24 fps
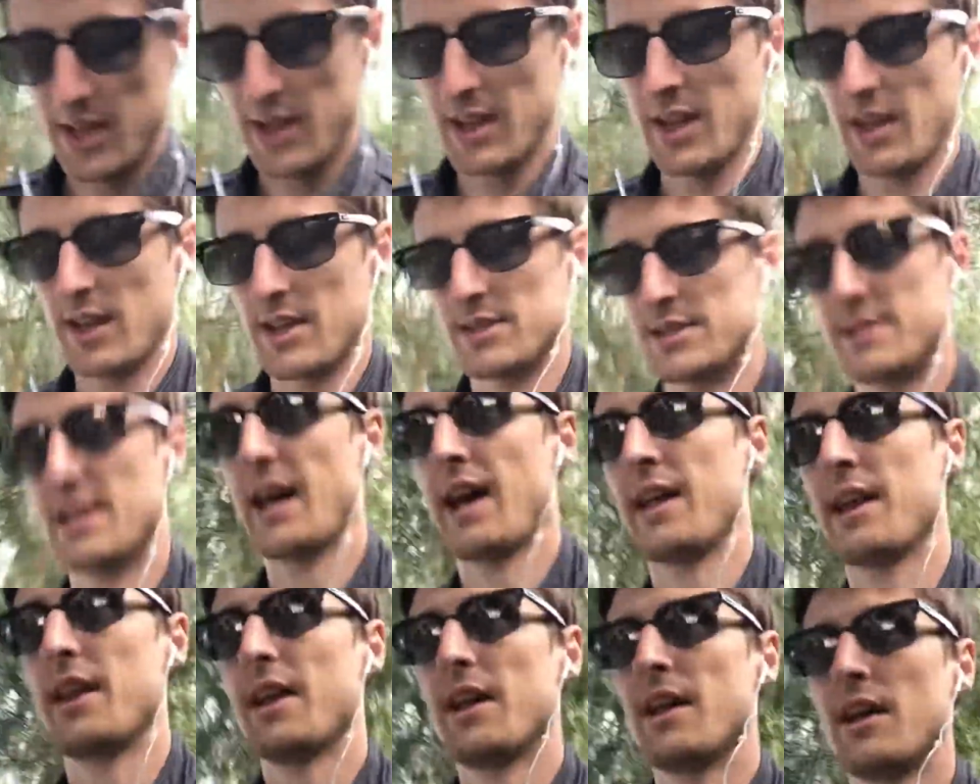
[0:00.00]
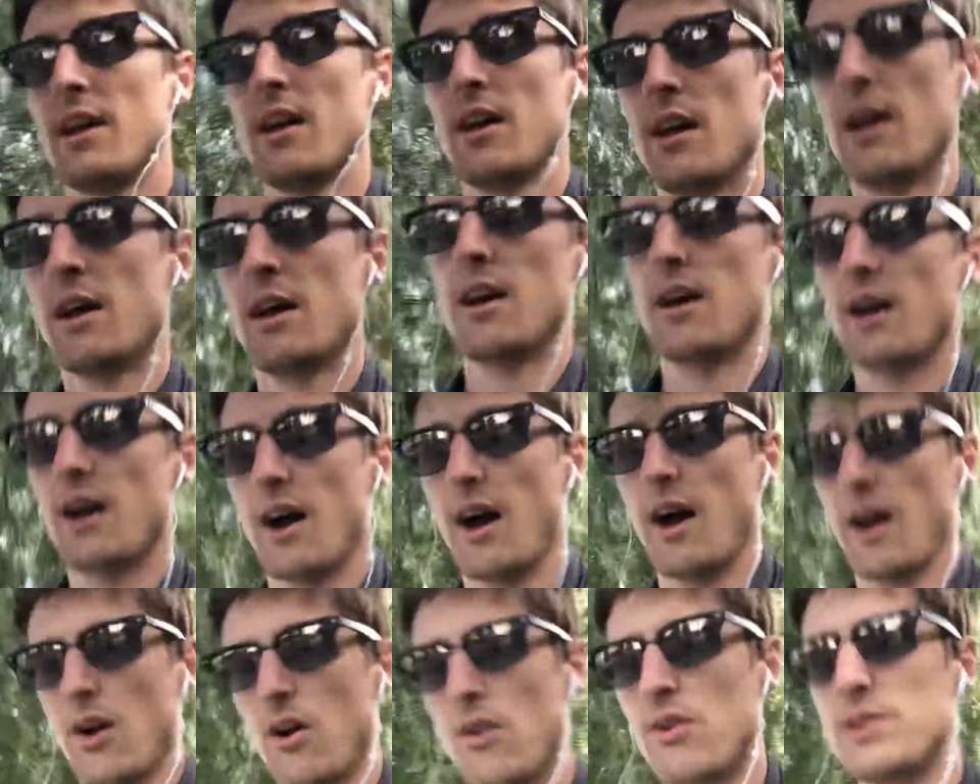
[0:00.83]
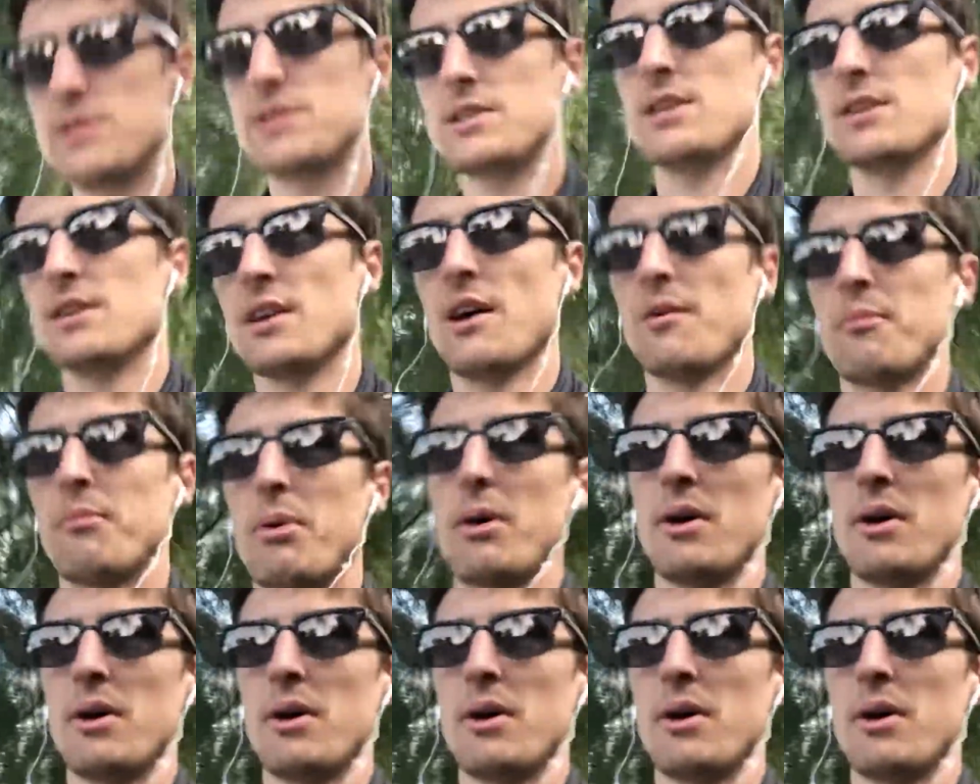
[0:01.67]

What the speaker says: is that I always end up,